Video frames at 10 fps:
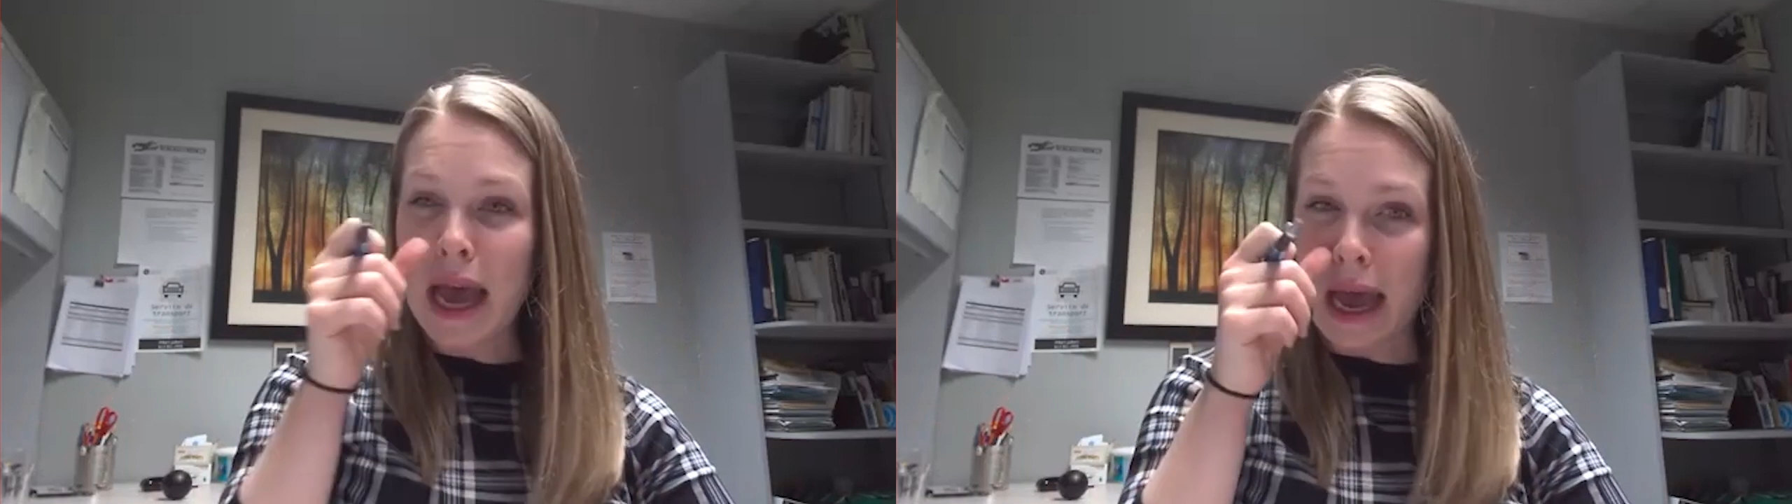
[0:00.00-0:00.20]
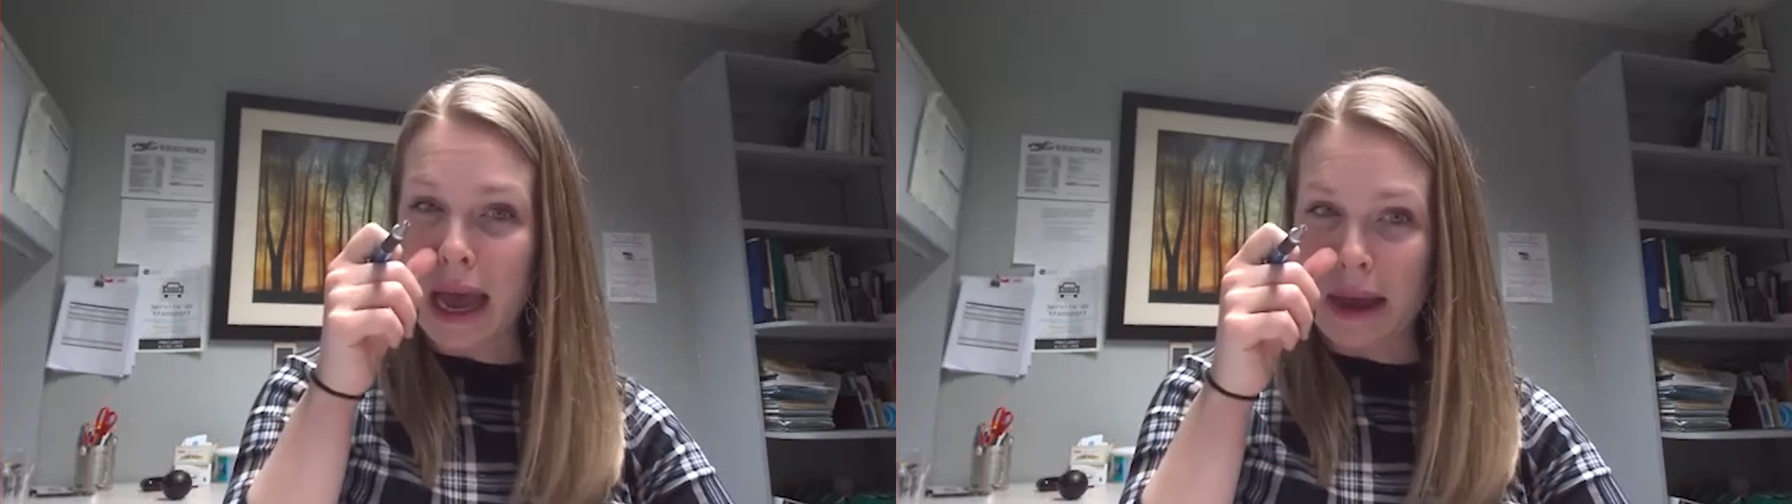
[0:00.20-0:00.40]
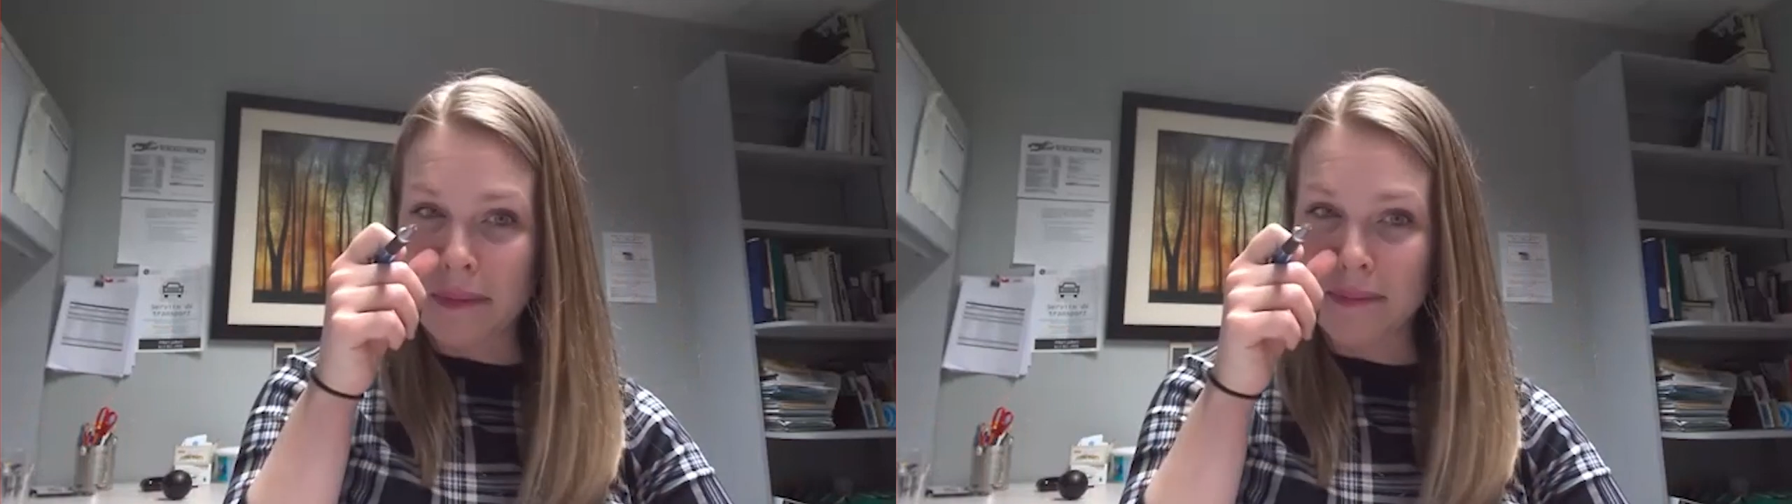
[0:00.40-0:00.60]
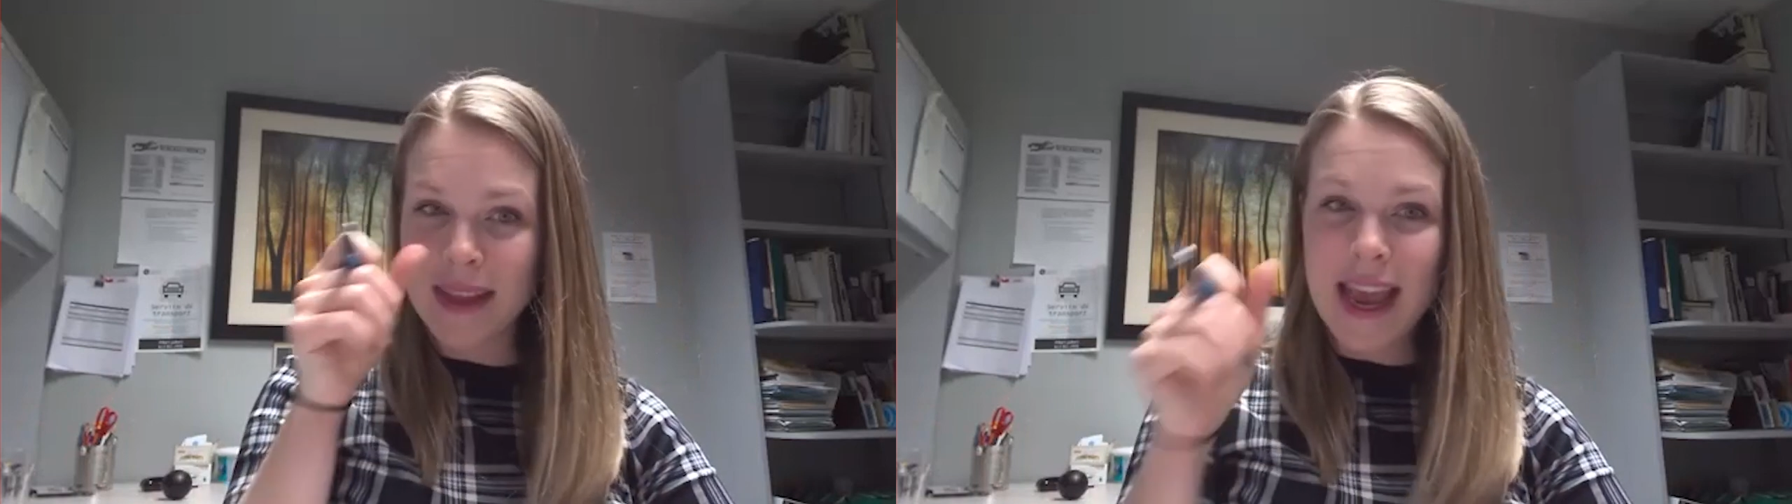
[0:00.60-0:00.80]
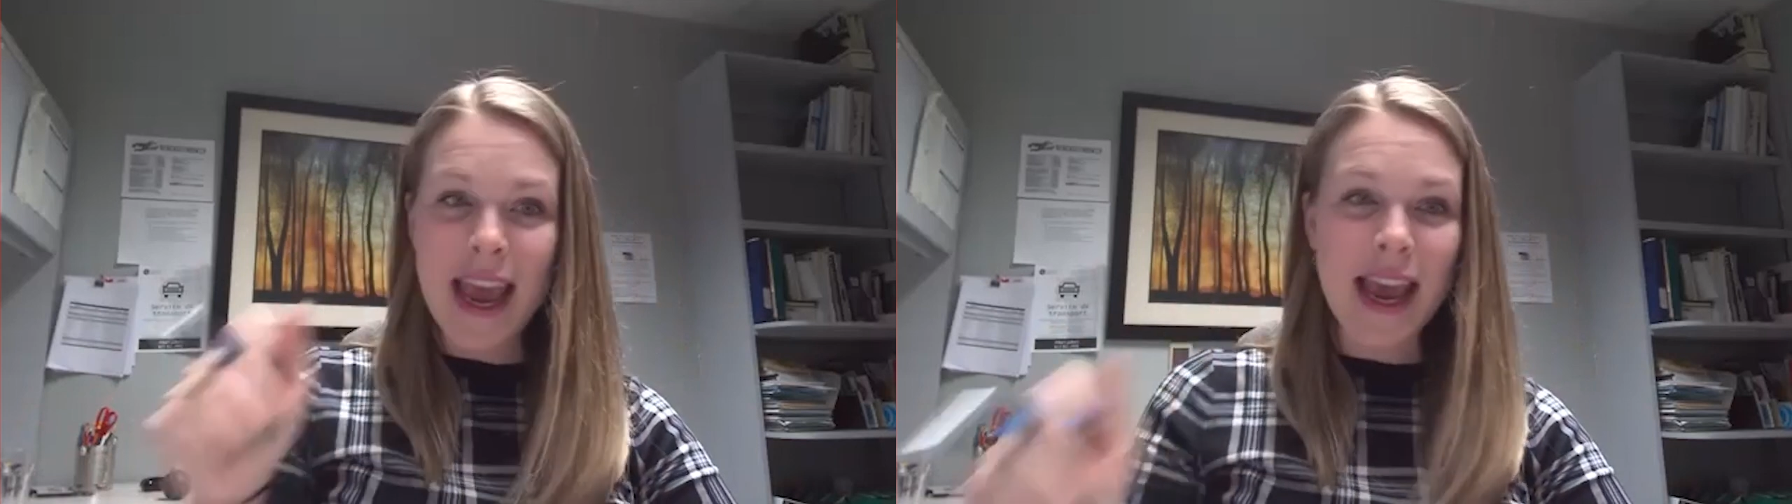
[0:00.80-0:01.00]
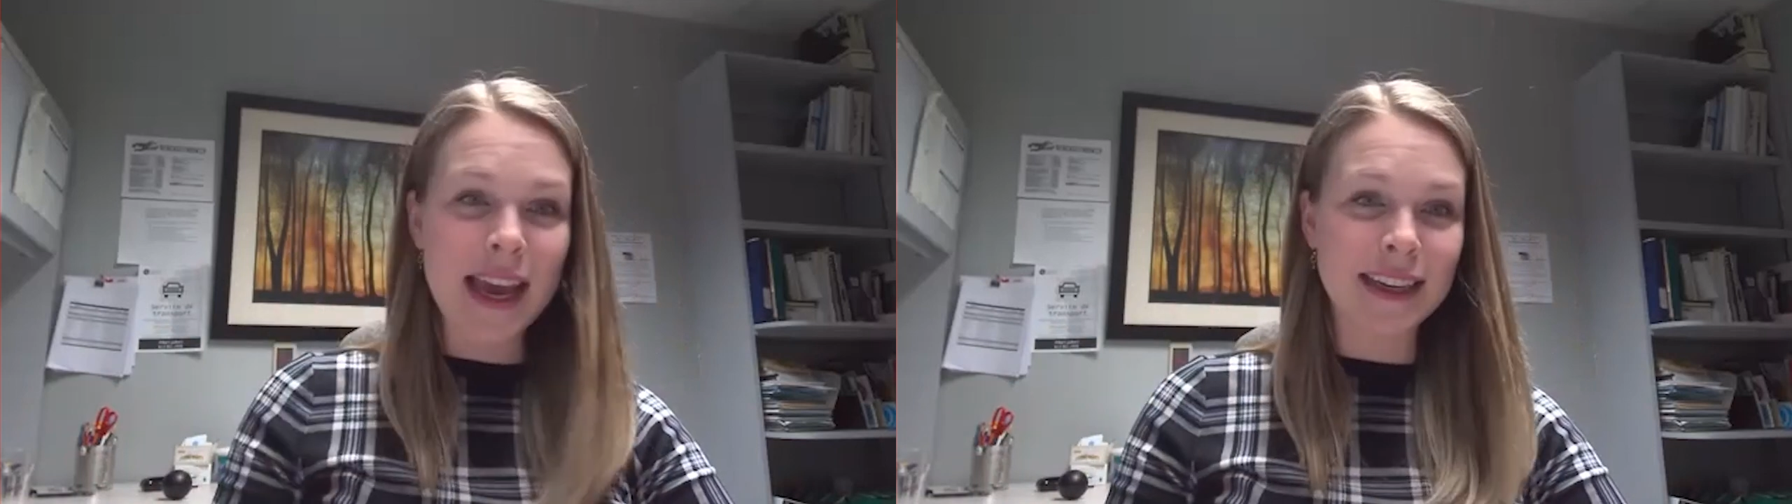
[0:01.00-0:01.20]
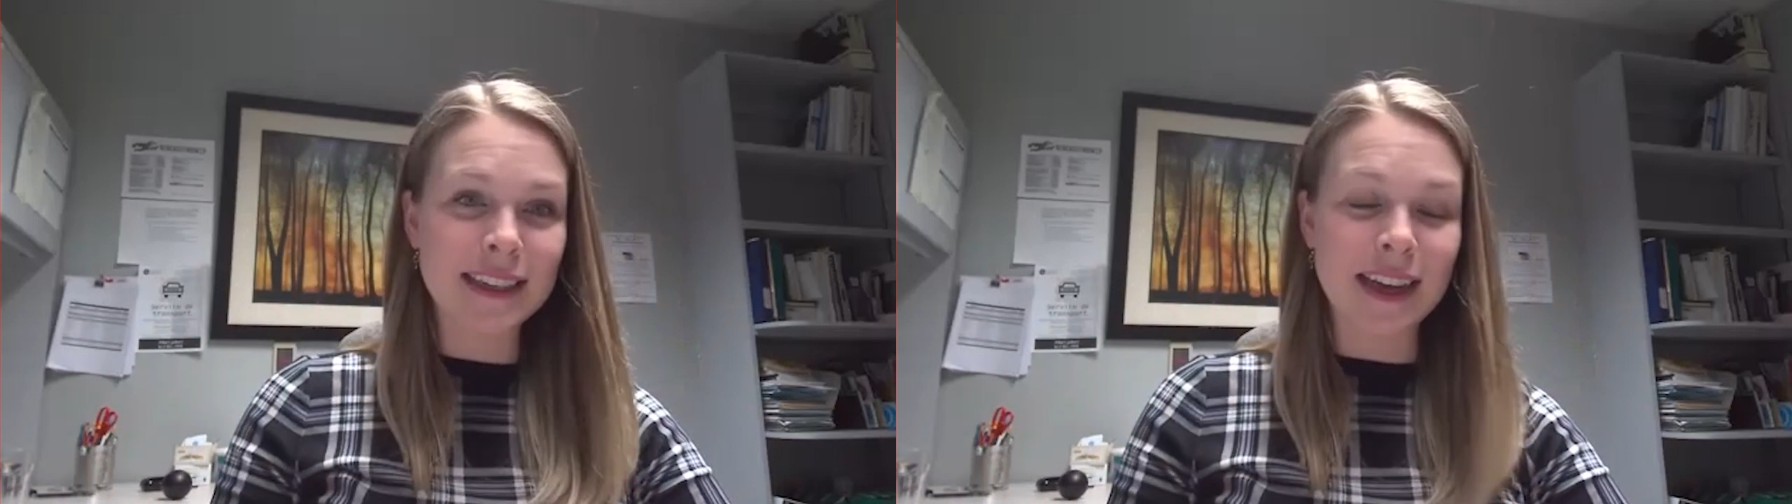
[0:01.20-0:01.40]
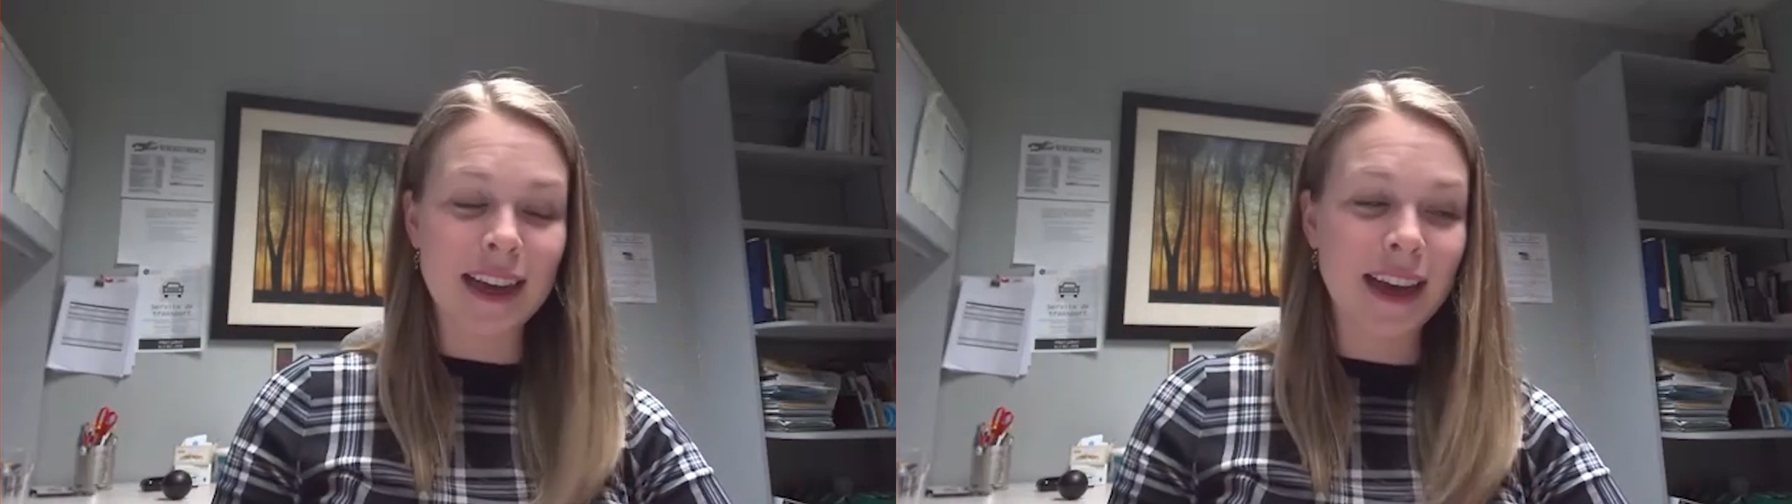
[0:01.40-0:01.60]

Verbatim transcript: Um, and